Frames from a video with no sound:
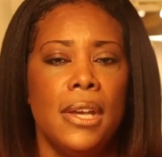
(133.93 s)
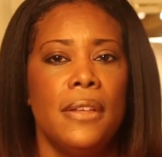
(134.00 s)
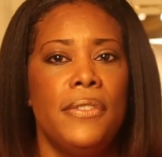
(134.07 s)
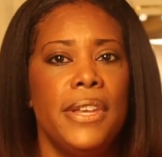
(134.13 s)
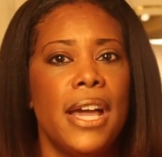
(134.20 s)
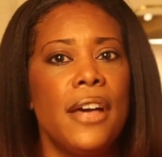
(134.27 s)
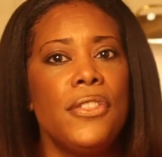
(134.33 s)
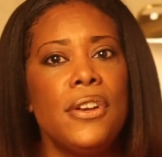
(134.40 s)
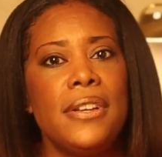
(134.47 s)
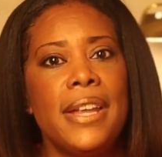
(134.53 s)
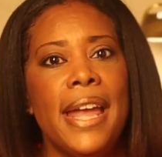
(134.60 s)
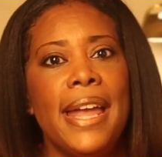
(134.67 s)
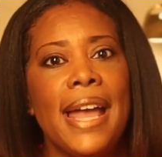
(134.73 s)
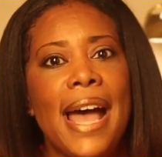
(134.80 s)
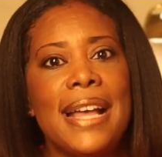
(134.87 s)
The other
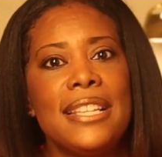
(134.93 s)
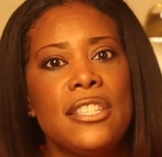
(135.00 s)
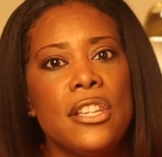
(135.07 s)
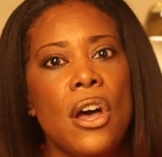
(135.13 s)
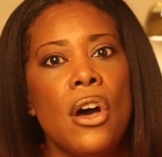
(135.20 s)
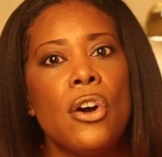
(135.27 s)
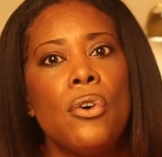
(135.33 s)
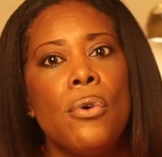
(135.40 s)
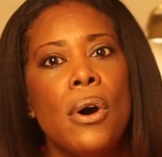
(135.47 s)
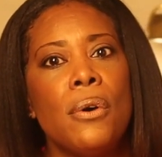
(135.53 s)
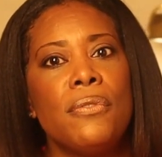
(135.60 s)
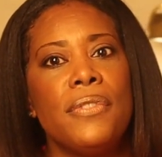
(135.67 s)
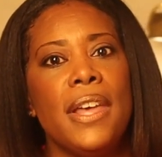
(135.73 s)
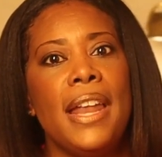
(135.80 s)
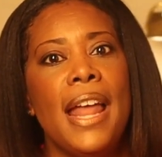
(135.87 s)
day, I saw a
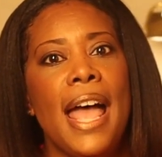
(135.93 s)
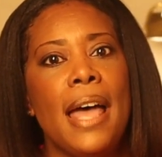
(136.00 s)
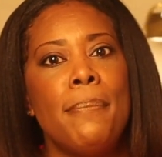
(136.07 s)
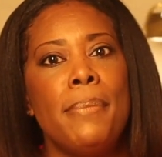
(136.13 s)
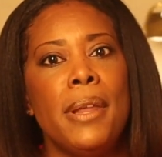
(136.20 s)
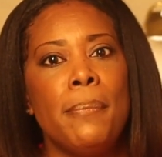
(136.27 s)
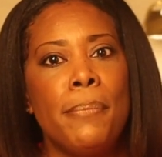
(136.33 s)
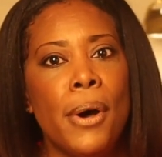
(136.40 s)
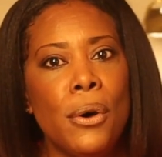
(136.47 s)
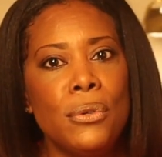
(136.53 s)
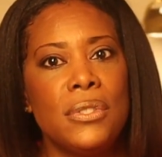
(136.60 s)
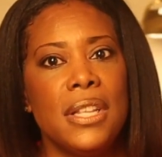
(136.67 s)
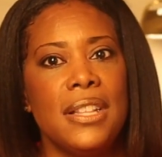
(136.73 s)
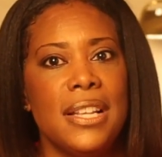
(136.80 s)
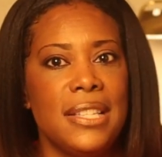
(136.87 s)
quote that had been
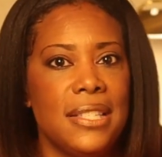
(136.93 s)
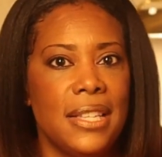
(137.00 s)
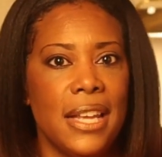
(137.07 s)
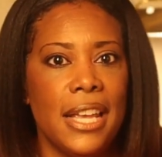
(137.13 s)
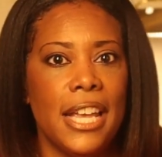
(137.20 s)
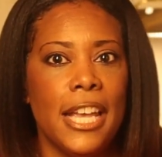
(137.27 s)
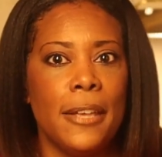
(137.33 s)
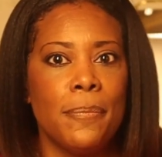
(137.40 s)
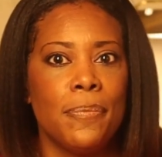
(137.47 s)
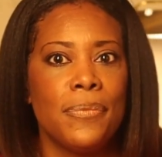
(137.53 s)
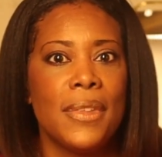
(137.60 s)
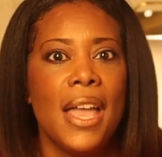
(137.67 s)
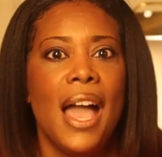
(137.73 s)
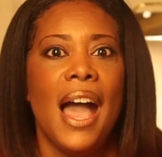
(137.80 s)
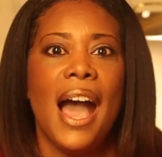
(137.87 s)
posted that said,
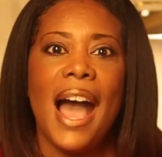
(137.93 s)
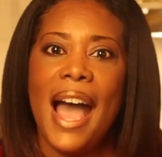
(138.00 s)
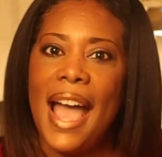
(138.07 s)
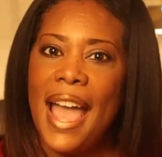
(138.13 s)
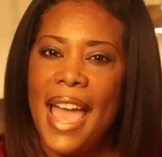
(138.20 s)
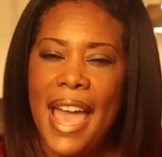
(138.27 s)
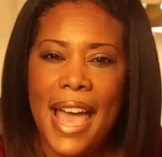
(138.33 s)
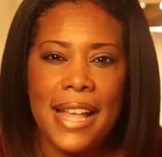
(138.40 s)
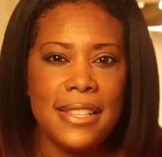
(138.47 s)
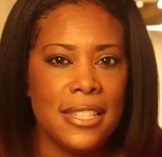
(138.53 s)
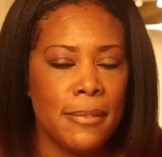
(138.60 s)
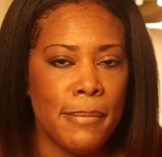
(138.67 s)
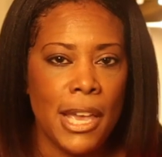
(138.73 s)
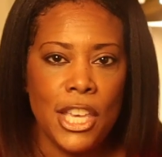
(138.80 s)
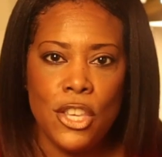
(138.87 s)
"I had
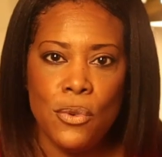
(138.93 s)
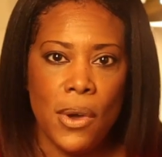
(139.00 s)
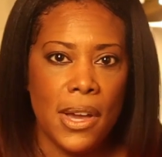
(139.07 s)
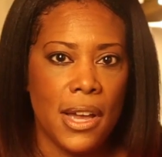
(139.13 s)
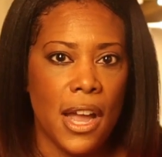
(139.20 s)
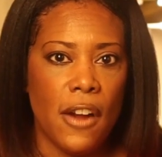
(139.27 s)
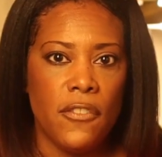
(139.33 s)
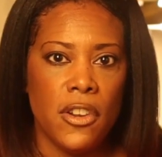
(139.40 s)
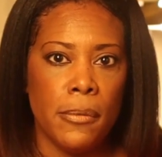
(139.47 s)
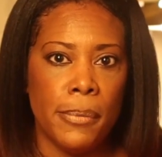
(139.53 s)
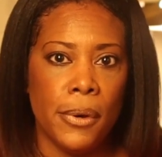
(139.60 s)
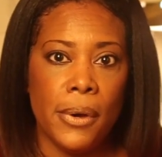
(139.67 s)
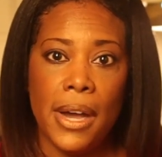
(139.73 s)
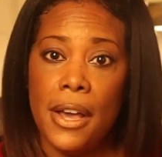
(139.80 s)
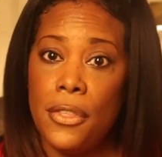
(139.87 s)
to make you
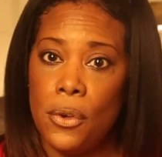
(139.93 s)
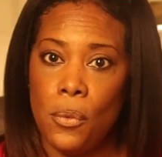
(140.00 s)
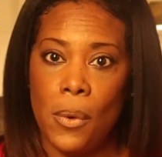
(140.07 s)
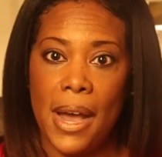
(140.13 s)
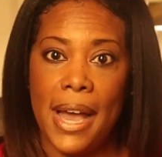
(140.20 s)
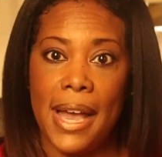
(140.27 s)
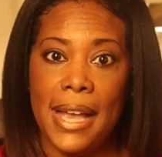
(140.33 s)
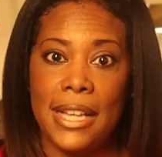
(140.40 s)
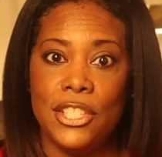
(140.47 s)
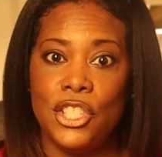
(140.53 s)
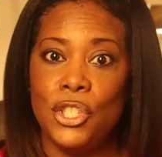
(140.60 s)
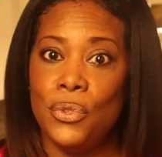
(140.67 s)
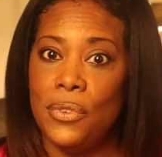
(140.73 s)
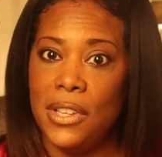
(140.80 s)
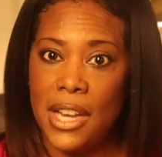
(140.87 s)
uncomfortable, otherwise
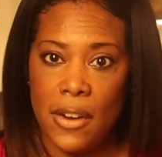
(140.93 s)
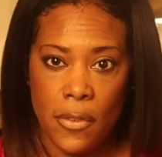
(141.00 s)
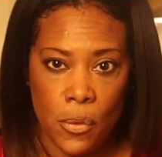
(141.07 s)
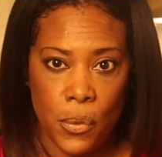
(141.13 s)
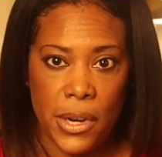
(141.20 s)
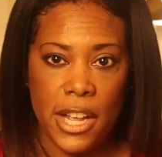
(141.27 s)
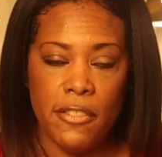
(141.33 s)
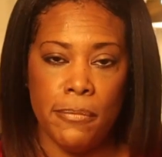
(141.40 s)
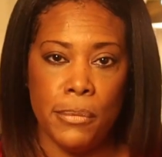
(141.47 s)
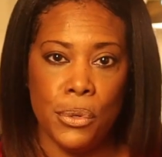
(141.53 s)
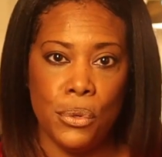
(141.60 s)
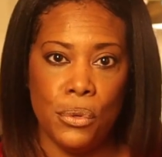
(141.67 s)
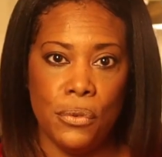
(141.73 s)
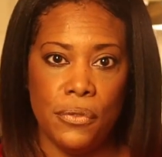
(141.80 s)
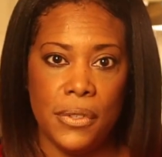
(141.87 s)
you never would have
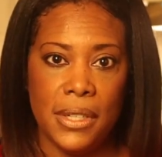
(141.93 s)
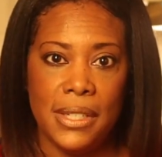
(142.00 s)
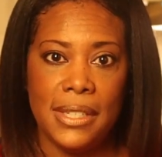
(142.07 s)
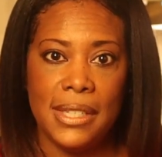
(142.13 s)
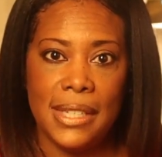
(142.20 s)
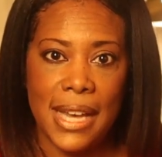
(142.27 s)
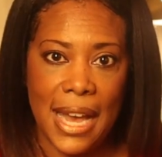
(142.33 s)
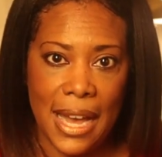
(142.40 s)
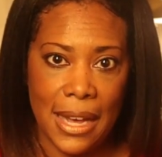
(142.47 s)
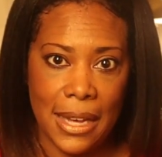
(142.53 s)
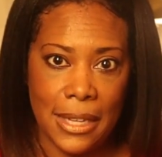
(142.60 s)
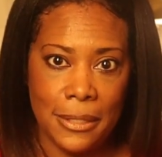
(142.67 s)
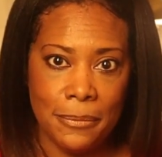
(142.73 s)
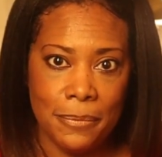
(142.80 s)
moved, God."